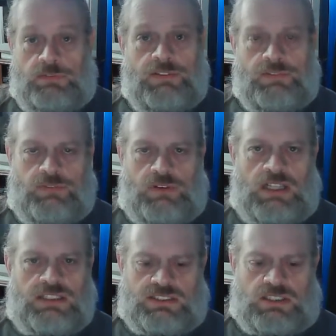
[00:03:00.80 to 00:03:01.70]
flavor of a
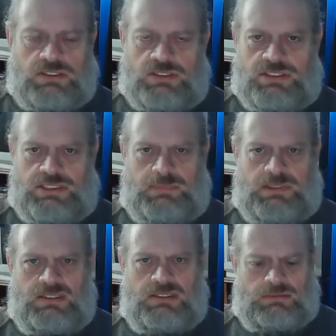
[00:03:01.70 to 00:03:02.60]
hot sauce or
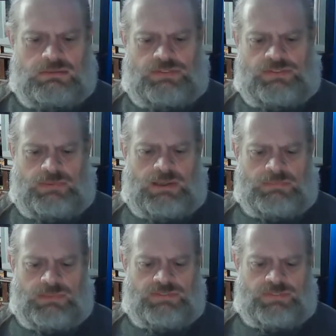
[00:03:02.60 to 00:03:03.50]
something
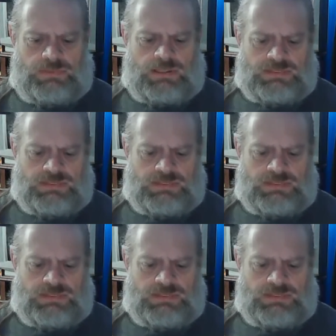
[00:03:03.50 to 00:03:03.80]
if I'm not